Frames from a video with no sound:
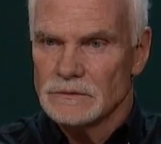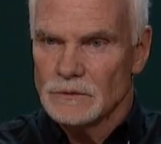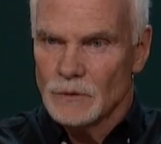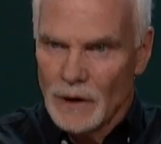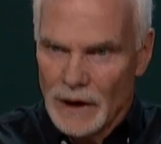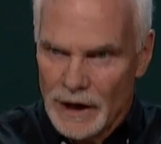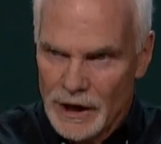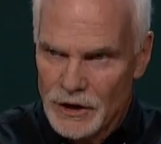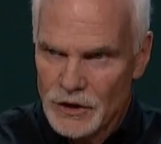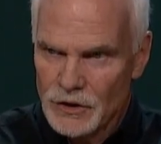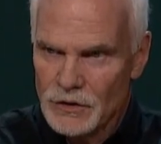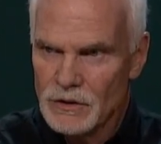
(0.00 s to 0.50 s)

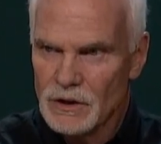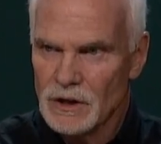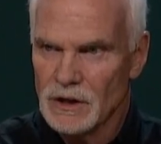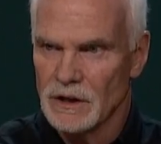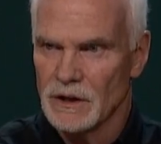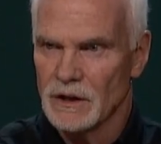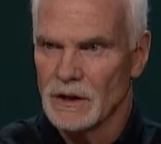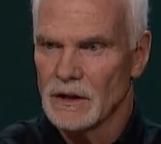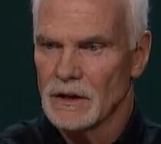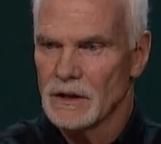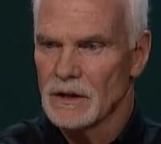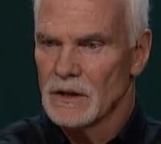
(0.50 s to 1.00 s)
Why are you
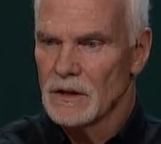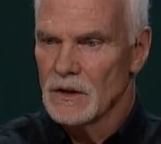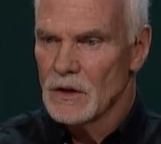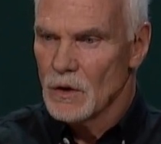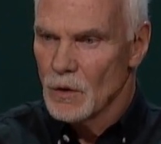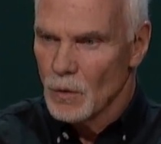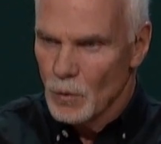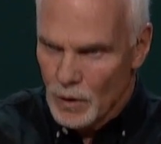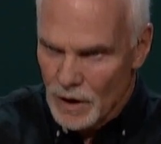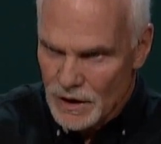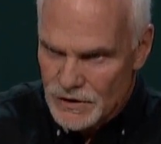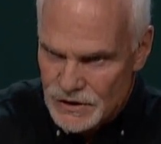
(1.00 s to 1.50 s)
here?
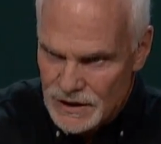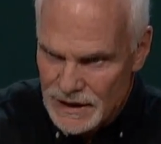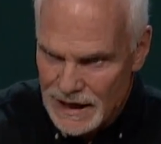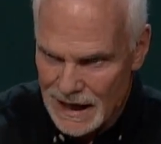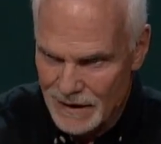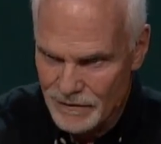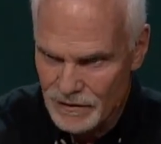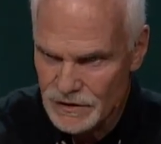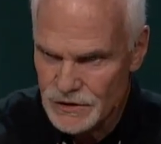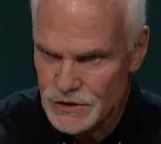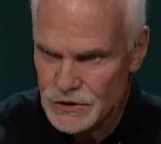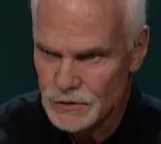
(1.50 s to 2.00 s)
What does He
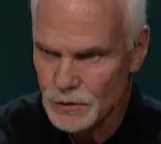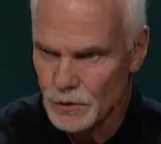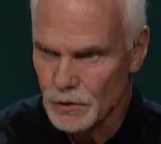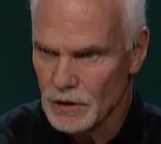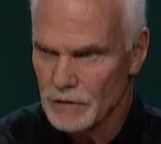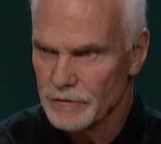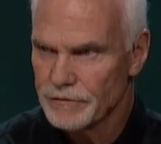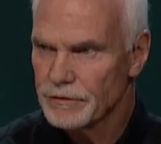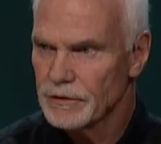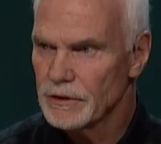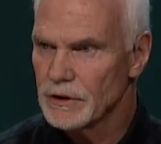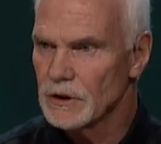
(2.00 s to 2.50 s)
have in
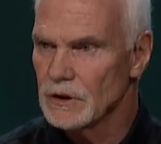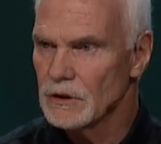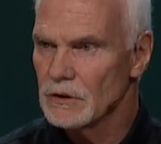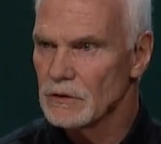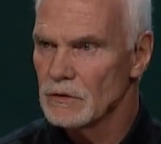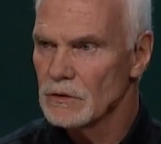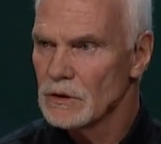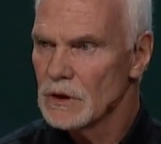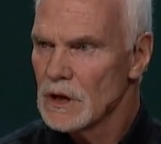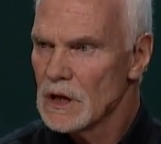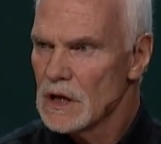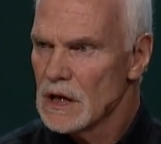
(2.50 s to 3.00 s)
store for you?